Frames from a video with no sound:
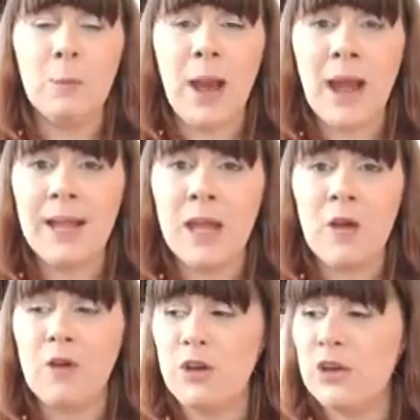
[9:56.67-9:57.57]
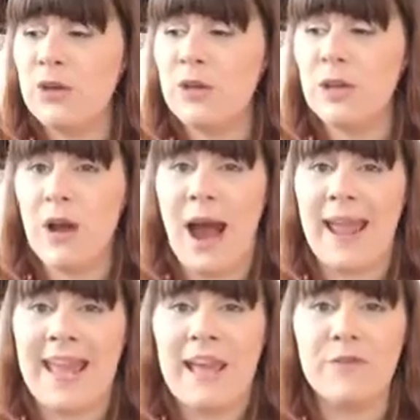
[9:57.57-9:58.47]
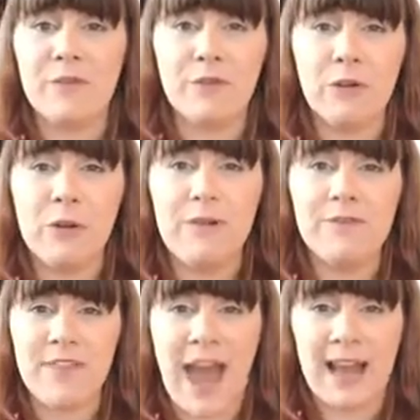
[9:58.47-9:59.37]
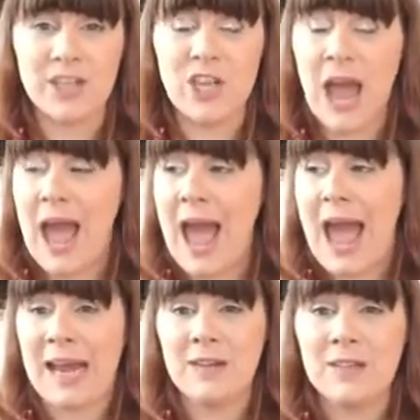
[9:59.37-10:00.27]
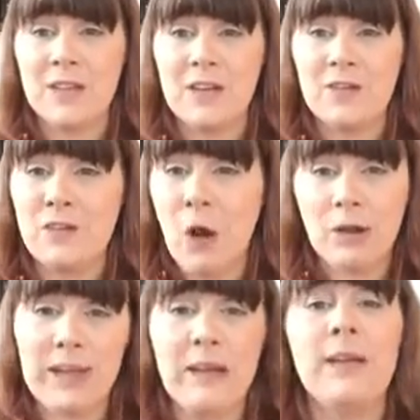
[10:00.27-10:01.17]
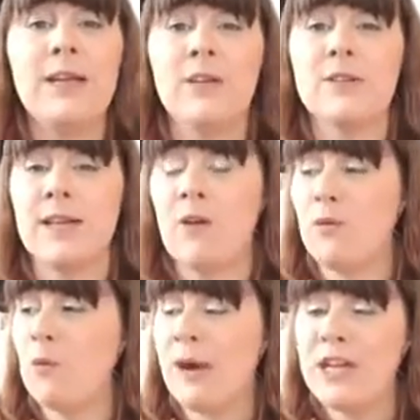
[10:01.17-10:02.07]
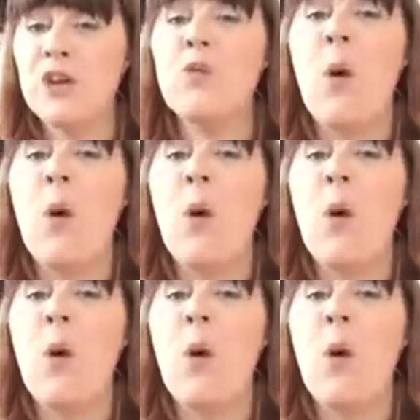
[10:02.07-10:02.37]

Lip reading: by eating fruit and veg and not guilting yourself when you